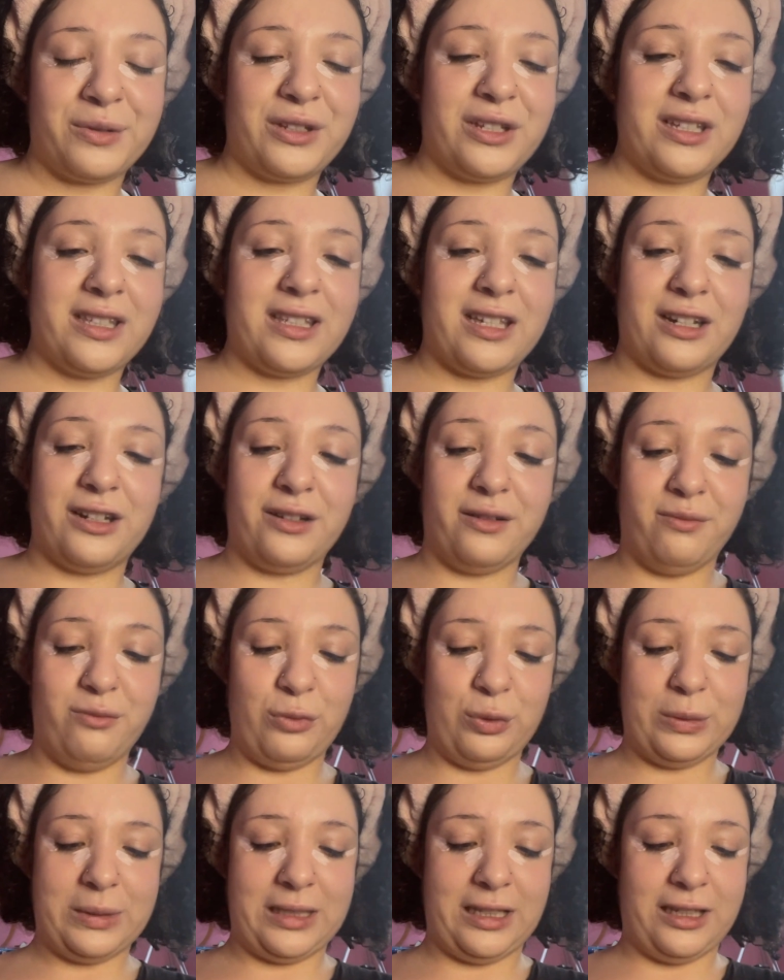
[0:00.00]
just gonna
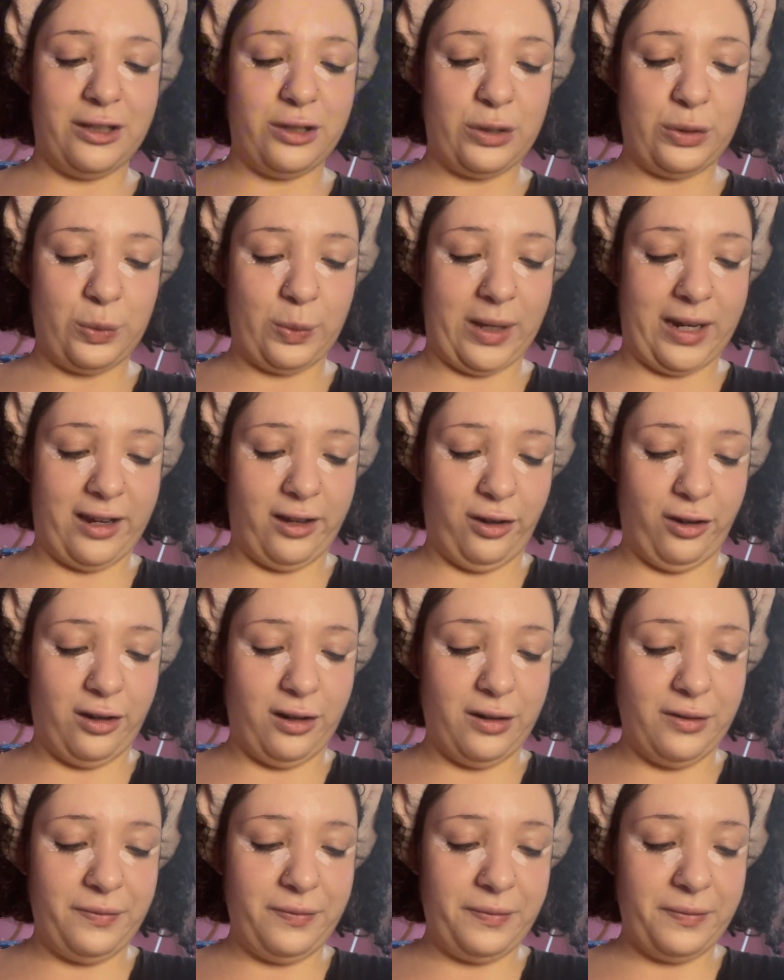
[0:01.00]
mostly sweat it
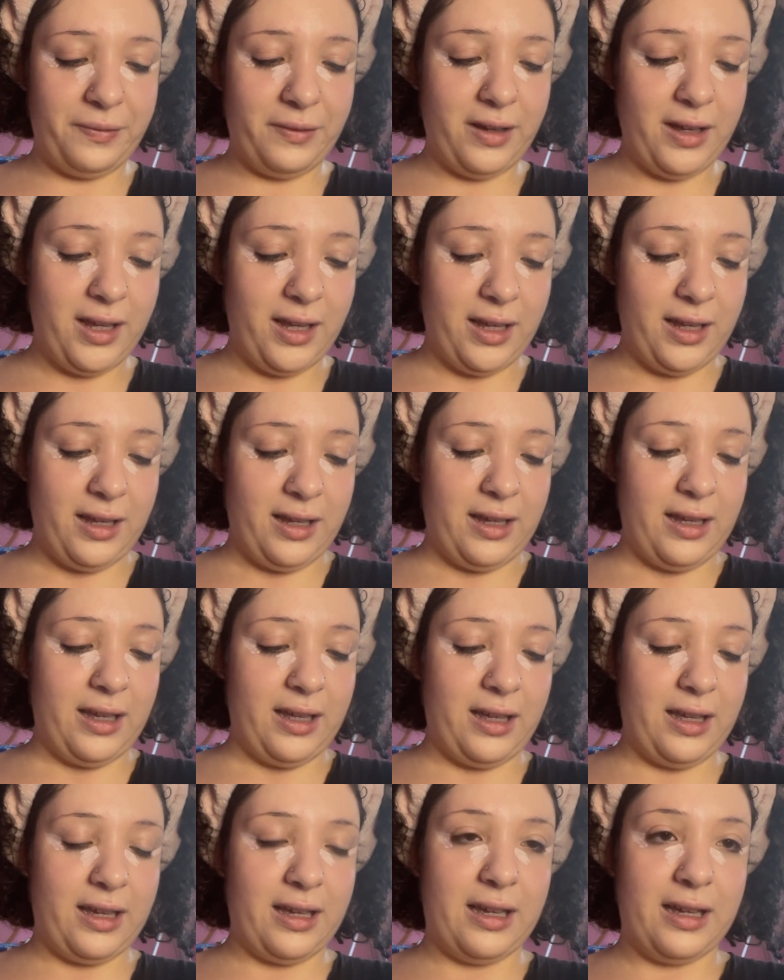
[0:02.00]
off.
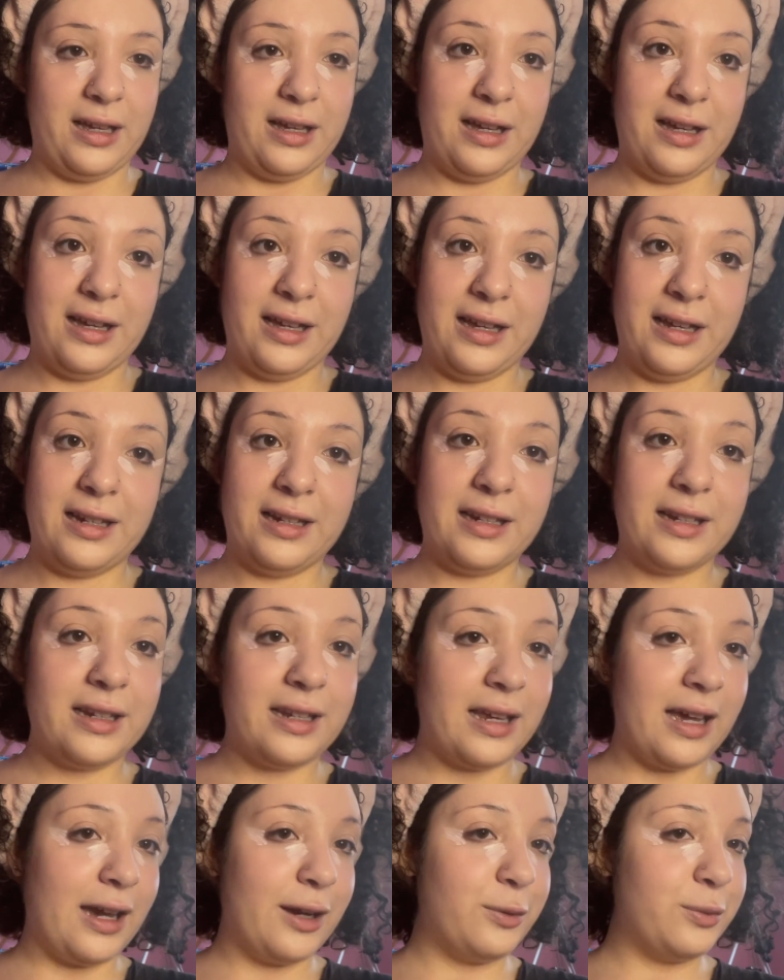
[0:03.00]

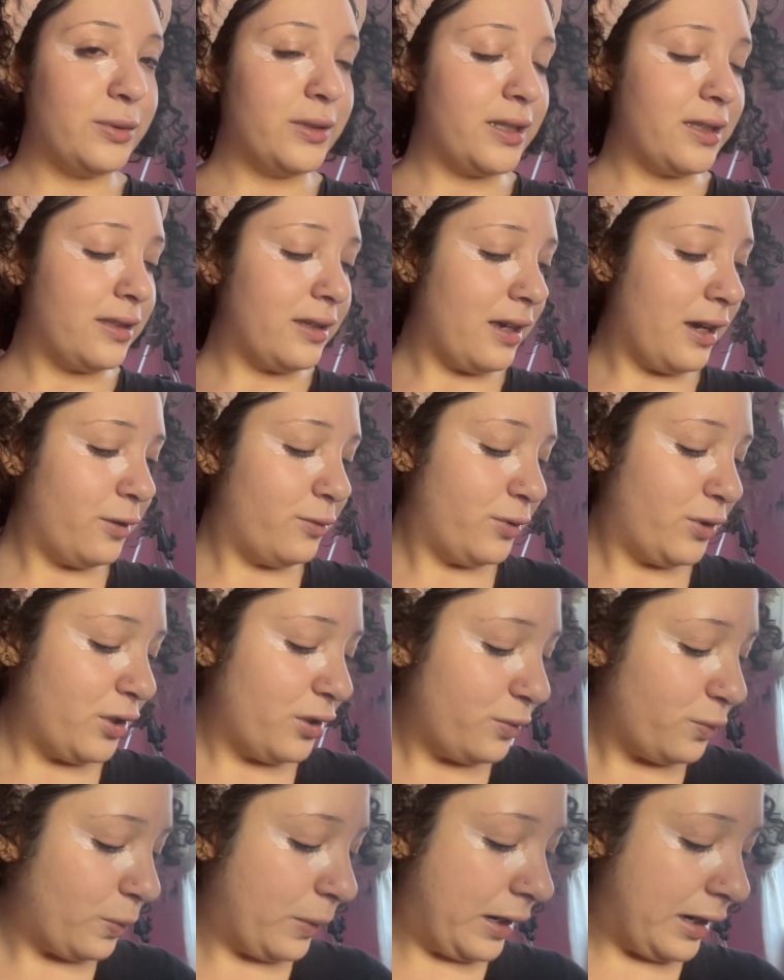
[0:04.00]
And I was I was
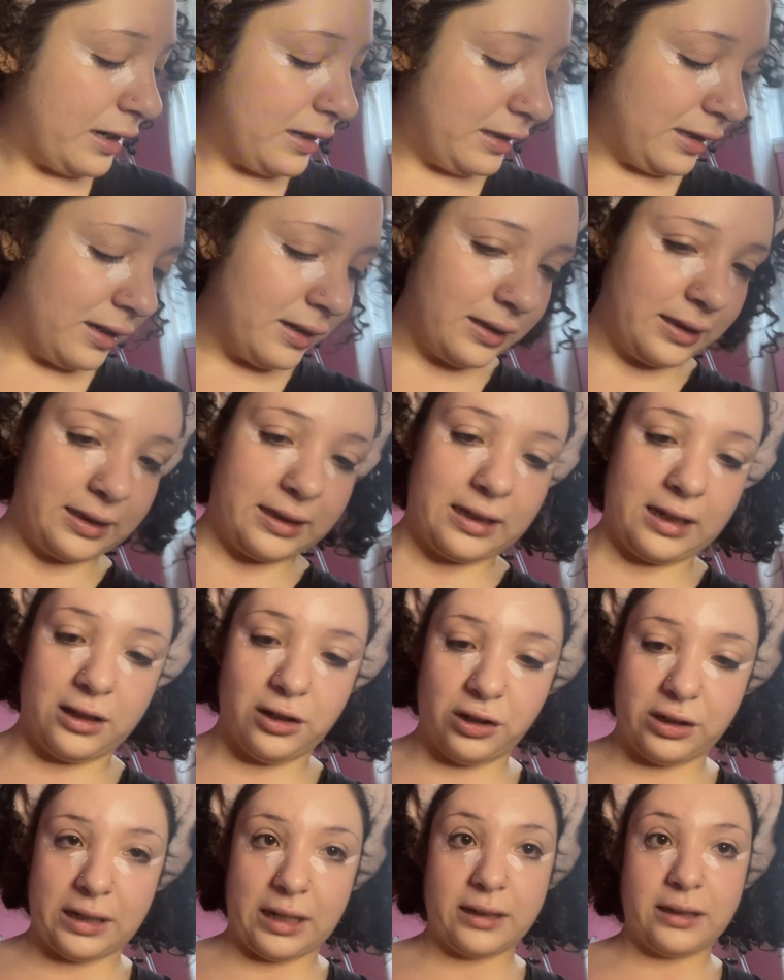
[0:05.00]
just wearing like
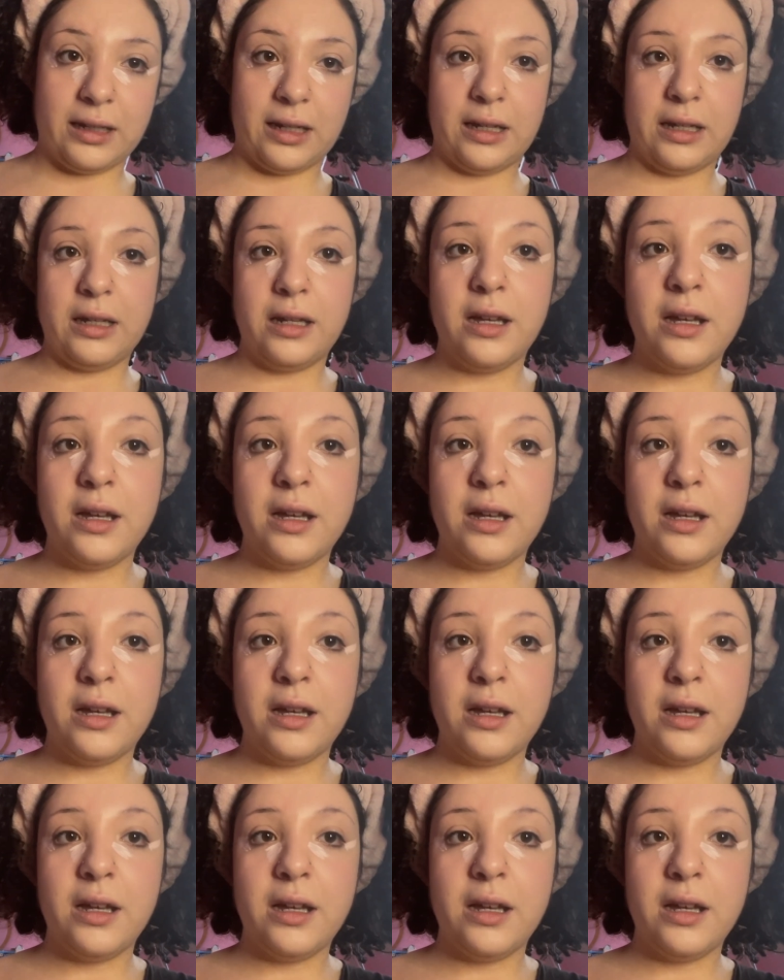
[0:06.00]
concealer that day.